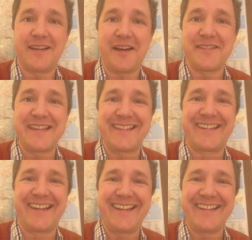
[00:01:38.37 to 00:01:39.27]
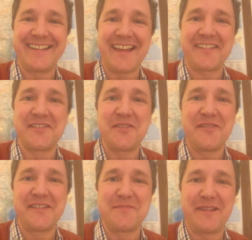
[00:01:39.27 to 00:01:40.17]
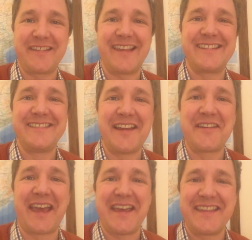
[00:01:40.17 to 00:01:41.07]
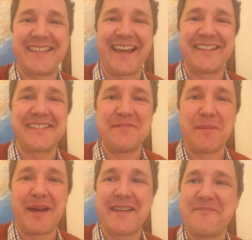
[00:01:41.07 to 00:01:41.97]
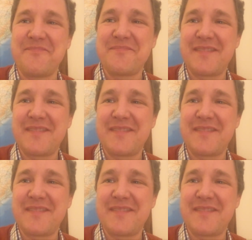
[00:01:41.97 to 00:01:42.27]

I think that's all there is to be said. Okay, thanks, and bye-bye.